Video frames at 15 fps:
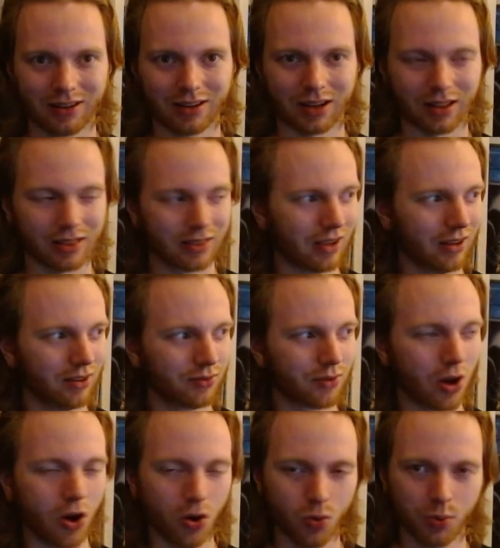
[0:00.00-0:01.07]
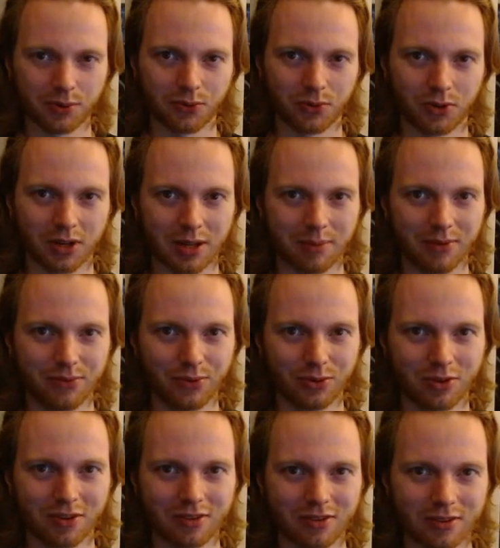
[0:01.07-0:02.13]
it's kind of awkward for them if you
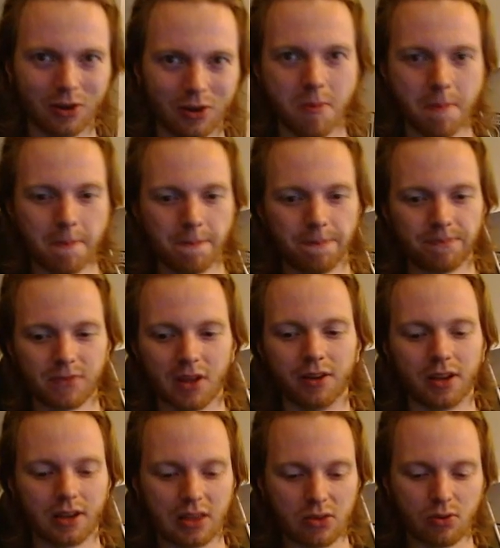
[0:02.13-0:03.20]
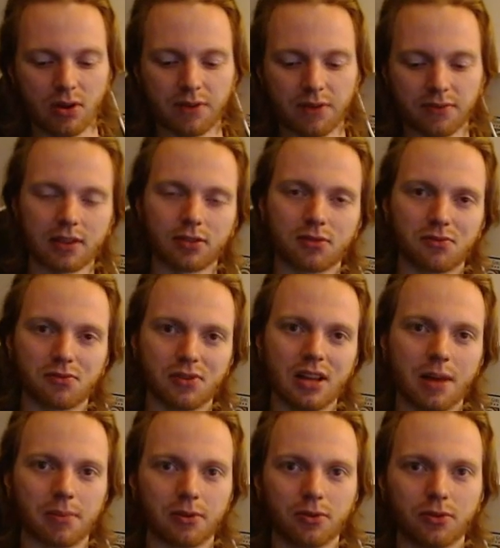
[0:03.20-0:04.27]
just go, oh yeah, you have set 3
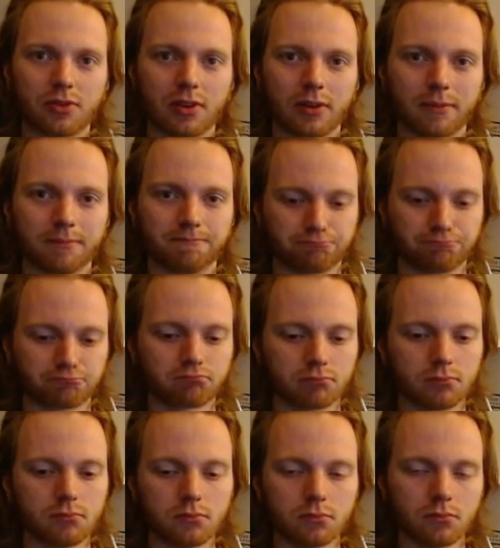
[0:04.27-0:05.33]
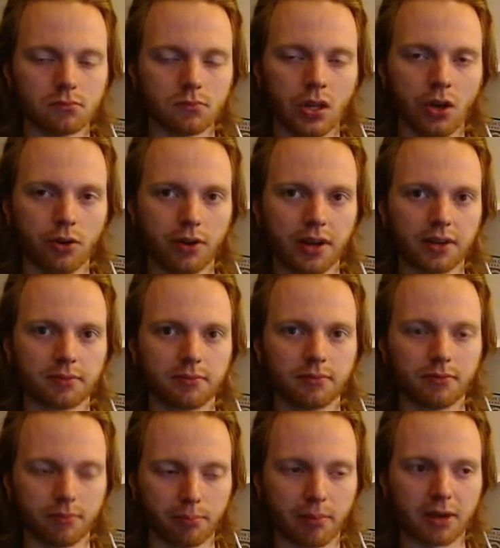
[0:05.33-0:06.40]
Appaloosa, alright,
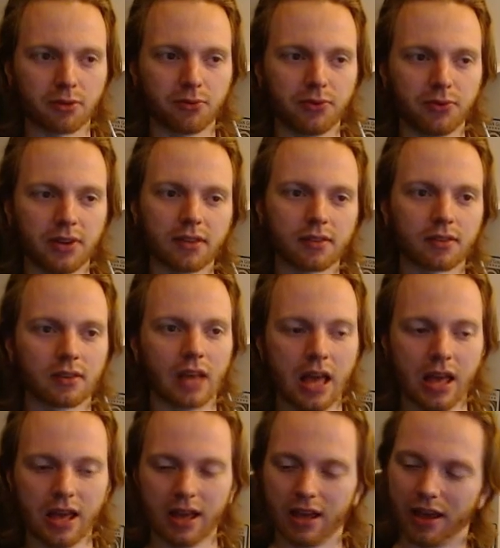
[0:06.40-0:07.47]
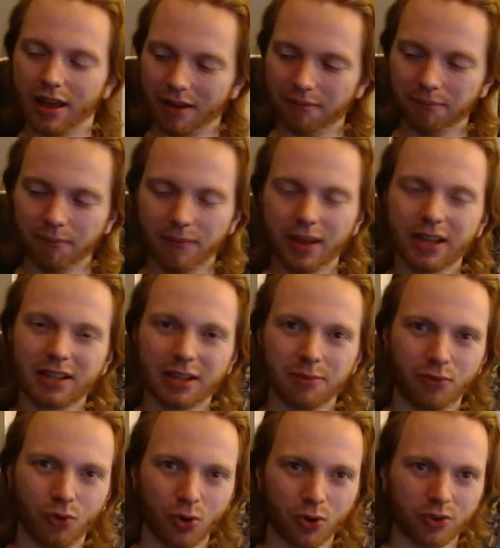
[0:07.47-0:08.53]
battle phase. Make them
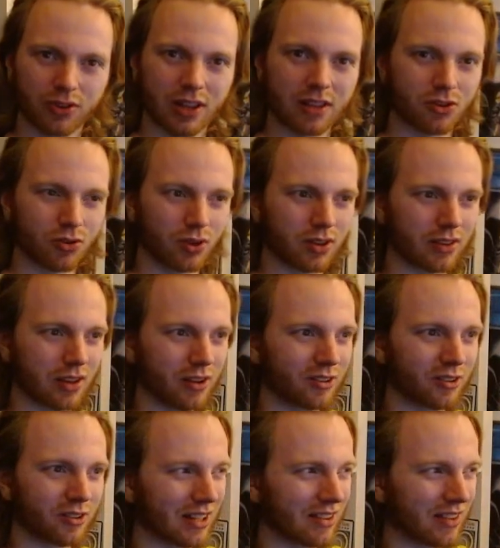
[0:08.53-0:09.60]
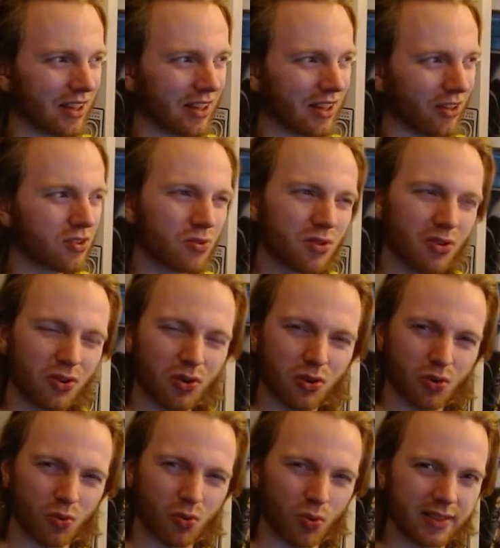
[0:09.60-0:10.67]
force that choice out, and that's also
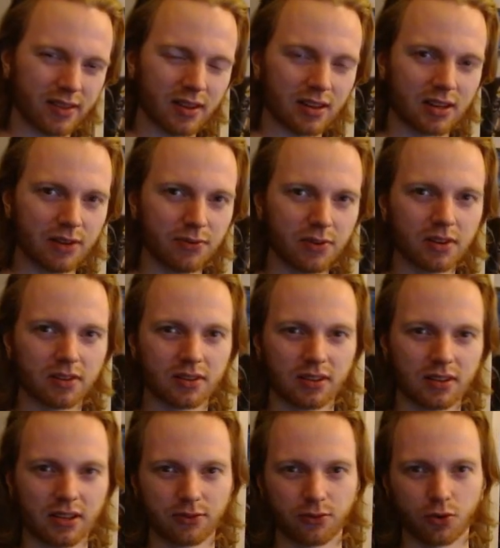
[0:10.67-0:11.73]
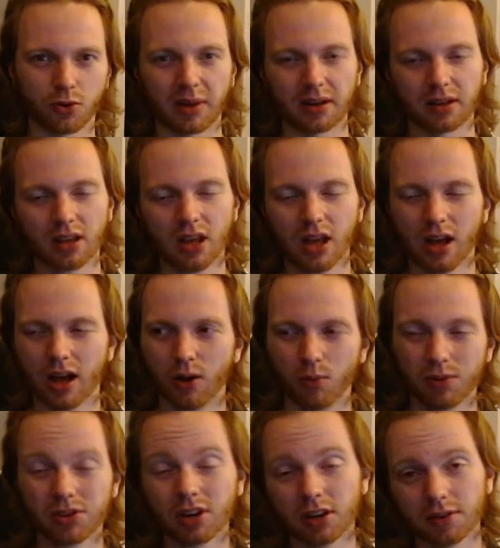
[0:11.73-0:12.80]
quite significant in this format,
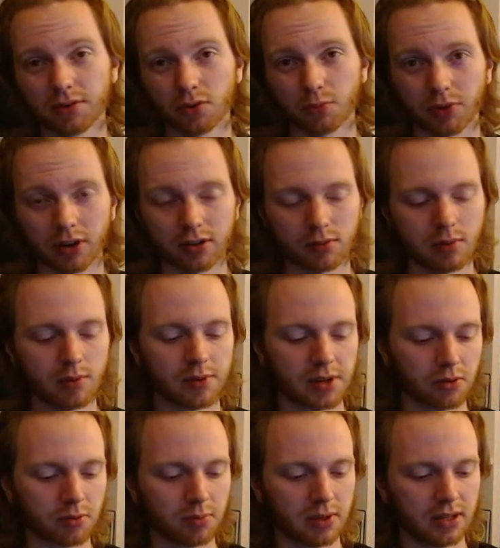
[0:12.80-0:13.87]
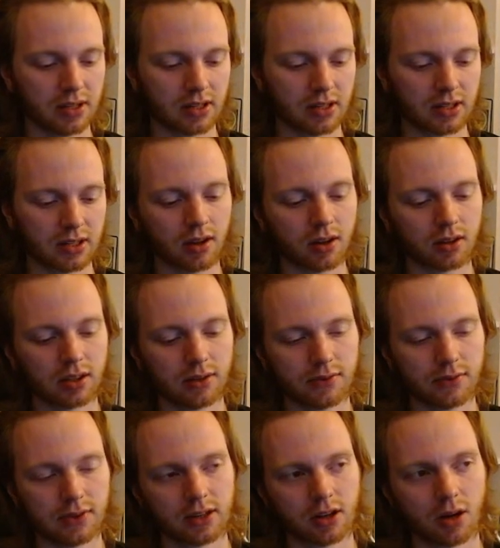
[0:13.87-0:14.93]
which kind of surprised me when I was playing the deck. I got
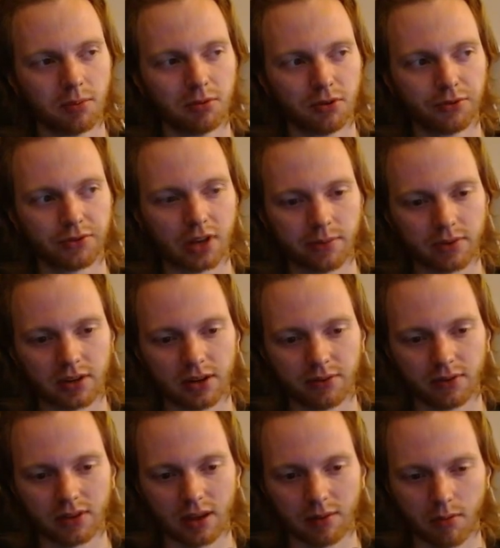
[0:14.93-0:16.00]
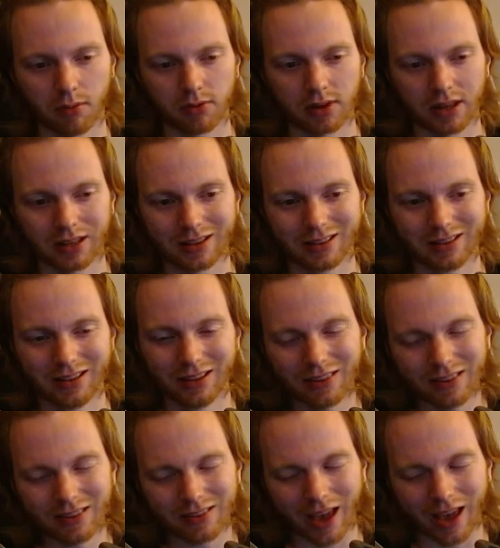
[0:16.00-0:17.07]
Evenly a couple of times, and every time I was like, this
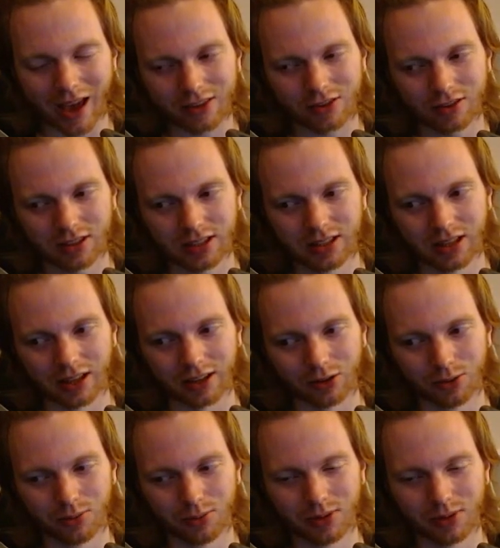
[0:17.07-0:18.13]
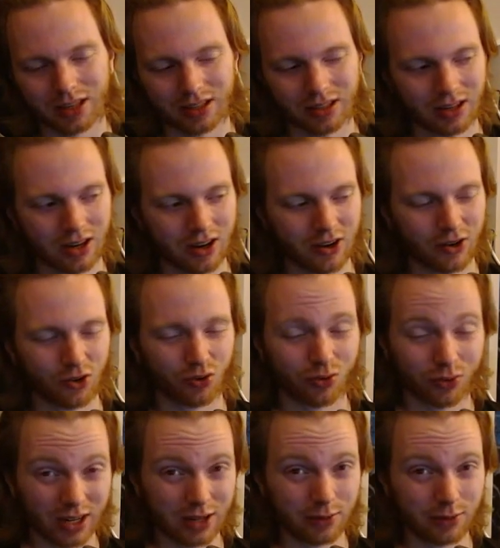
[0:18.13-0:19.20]
is actually like low-key
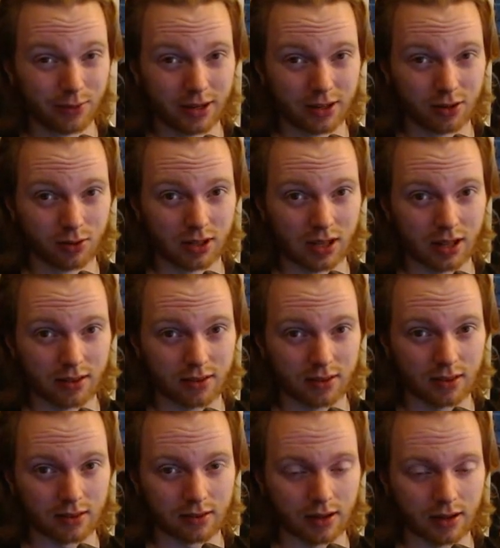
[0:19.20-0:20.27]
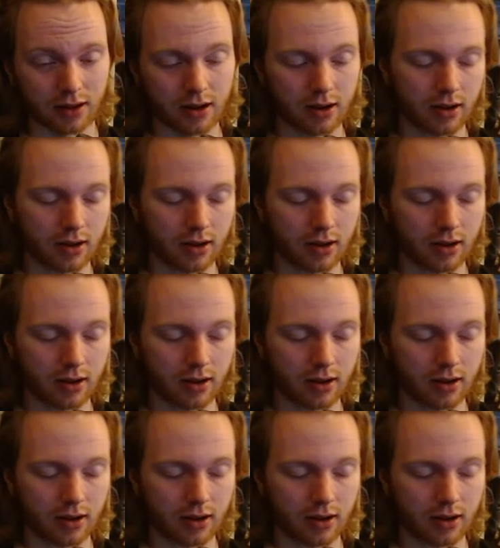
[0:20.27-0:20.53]
really, really good against this deck.